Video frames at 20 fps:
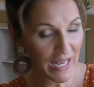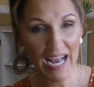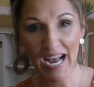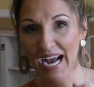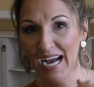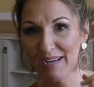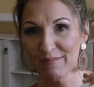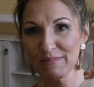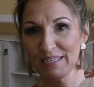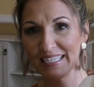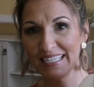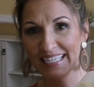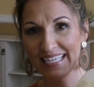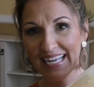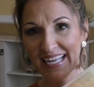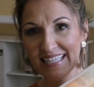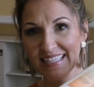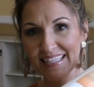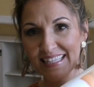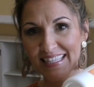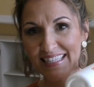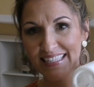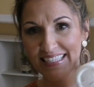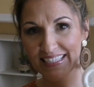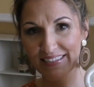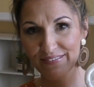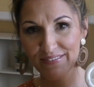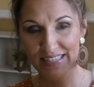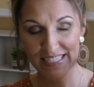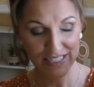I'm gonna get
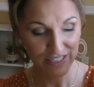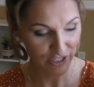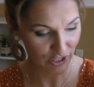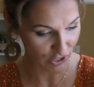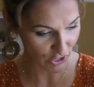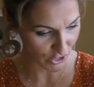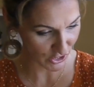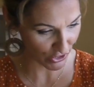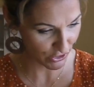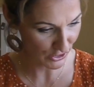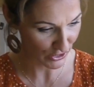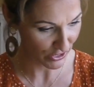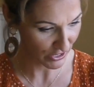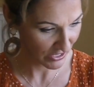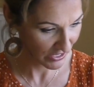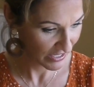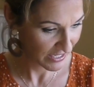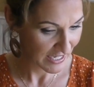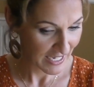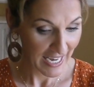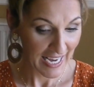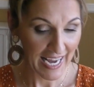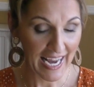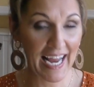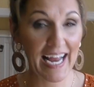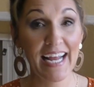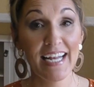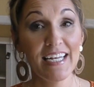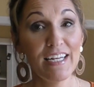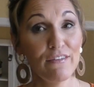give this to her
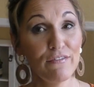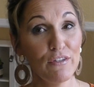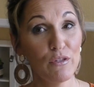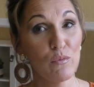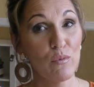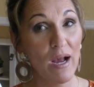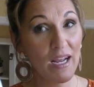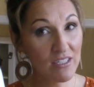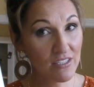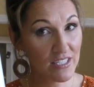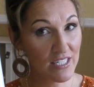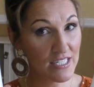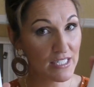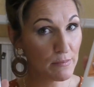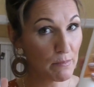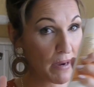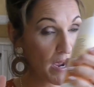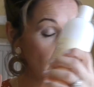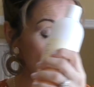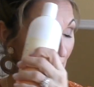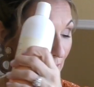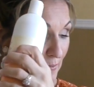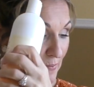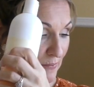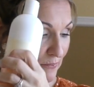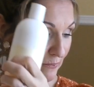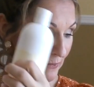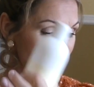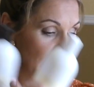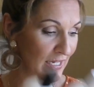and if you watch this,
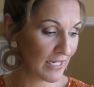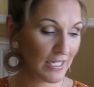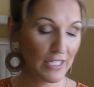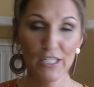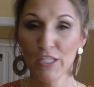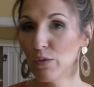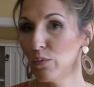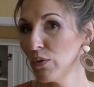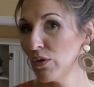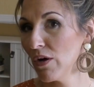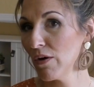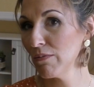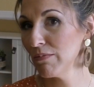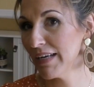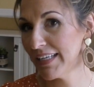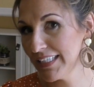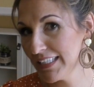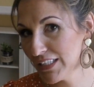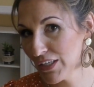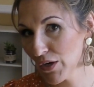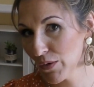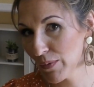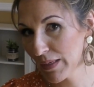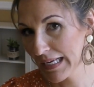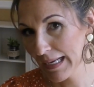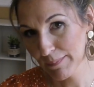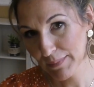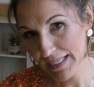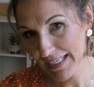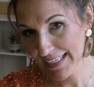Mom, you will already know what
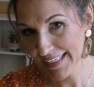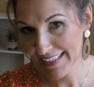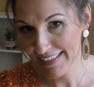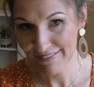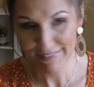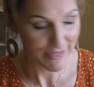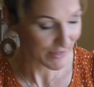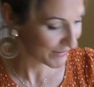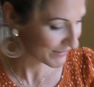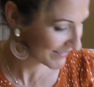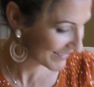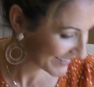I'm going to give you.